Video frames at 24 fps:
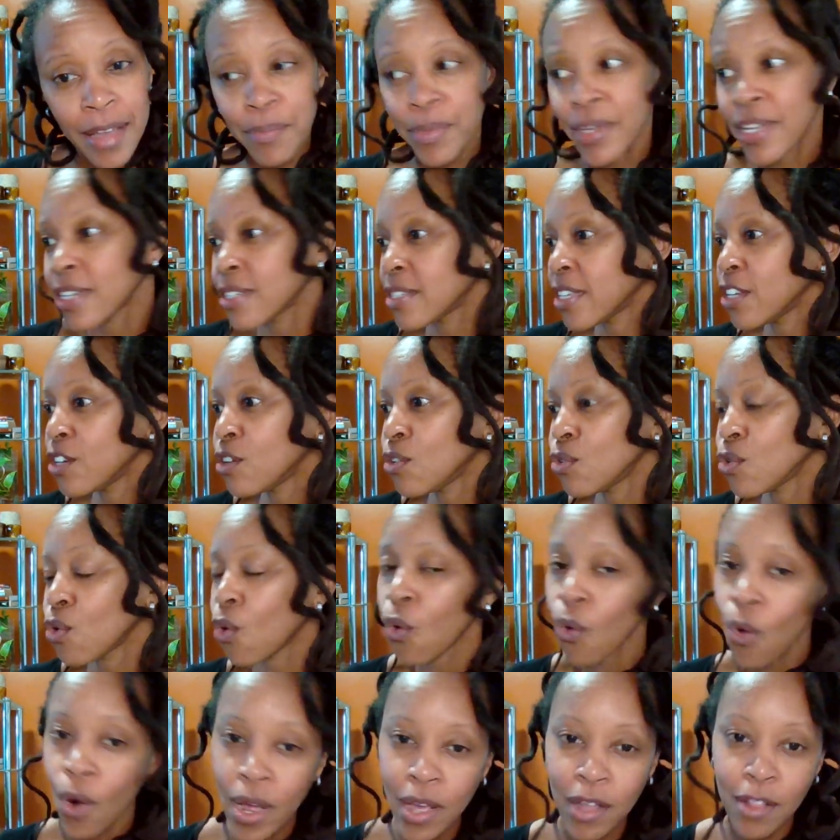Because I don't
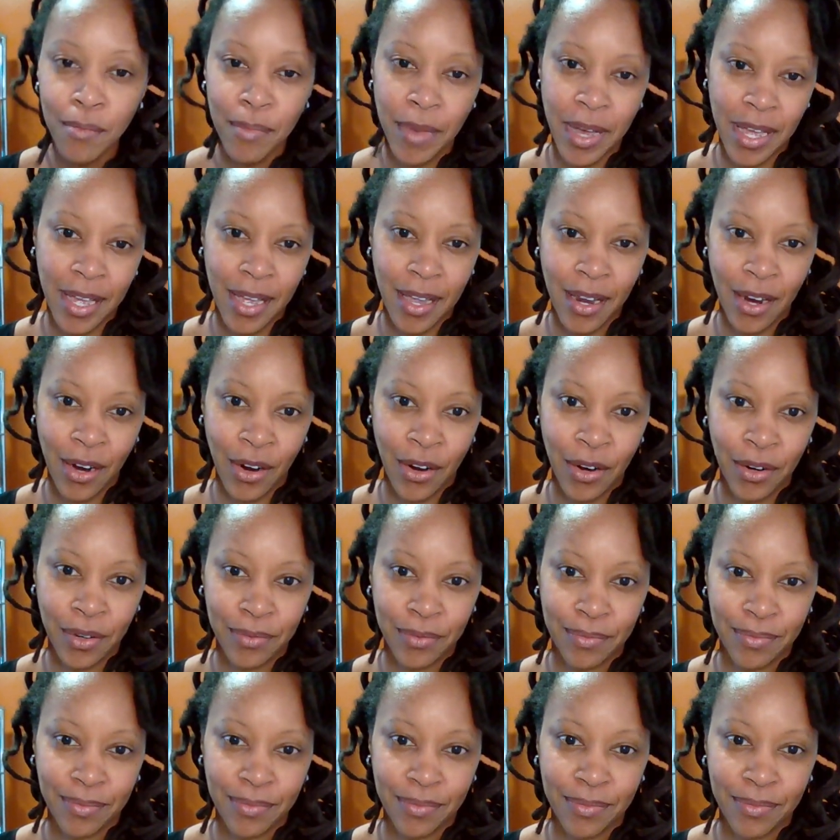oil my hair.